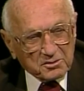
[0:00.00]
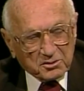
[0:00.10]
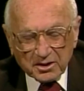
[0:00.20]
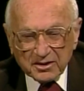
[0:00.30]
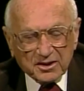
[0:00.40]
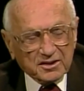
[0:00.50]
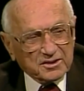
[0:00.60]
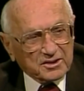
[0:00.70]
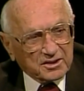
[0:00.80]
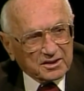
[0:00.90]
Well,
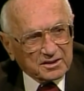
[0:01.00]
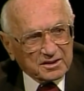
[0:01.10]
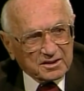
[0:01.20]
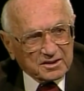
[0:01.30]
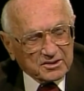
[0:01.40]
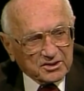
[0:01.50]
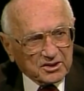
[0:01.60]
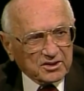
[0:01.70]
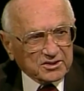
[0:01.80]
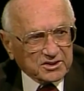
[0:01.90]
the
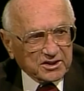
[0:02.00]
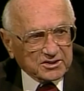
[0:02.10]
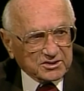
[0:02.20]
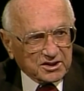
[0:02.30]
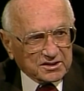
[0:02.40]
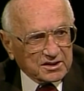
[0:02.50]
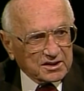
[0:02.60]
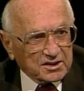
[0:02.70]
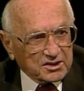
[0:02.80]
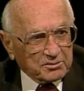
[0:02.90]
United States is at
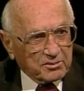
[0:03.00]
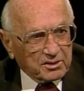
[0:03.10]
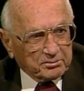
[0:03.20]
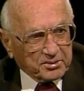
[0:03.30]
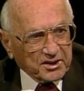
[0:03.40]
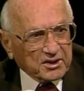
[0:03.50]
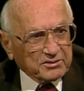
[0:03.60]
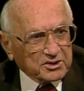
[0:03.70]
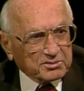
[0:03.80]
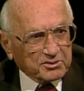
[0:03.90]
the
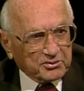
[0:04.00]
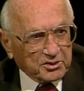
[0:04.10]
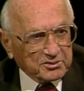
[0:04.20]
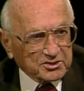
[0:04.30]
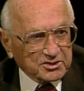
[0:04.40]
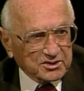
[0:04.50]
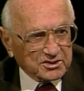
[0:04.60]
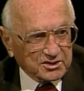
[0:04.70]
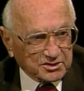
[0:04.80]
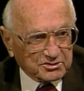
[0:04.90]
peak of its performance in
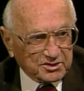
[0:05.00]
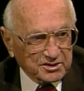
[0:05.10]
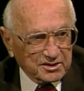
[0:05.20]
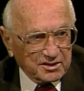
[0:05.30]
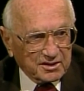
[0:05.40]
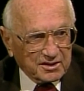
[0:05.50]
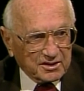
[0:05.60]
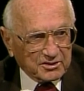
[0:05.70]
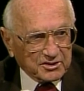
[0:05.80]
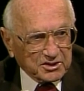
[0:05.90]
its history.
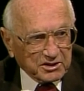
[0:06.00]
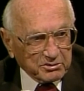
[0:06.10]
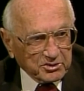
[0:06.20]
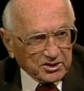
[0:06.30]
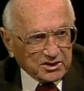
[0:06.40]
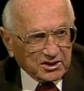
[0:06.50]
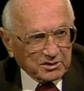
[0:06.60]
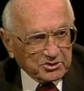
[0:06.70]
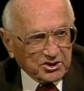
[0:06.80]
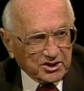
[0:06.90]
There has never been a
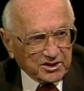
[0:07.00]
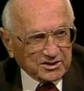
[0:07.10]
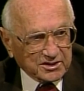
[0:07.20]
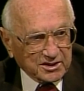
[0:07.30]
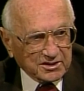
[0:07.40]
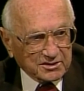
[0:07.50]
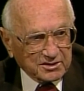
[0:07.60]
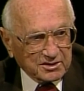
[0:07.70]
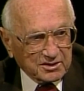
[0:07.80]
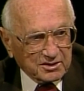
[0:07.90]
time in the United
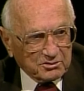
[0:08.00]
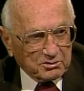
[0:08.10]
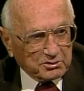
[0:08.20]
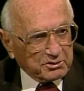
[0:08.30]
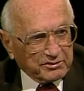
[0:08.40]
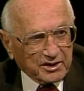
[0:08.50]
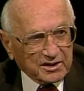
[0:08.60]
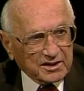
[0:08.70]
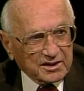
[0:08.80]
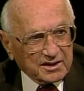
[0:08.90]
States when we've
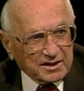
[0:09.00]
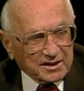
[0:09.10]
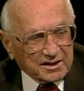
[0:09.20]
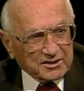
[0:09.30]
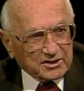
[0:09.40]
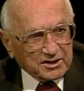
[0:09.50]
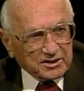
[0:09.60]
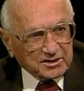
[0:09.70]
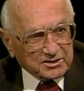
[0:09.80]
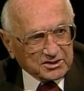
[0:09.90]
had
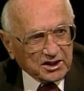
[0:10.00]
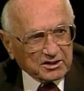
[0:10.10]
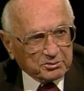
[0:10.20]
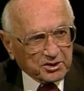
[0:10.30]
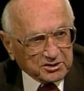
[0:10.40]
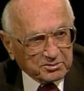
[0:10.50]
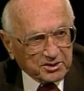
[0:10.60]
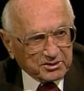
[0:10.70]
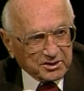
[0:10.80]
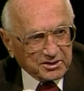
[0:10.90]
the state of
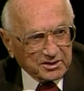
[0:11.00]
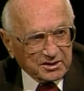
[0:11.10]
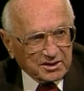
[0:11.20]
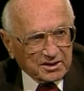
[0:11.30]
prosperity,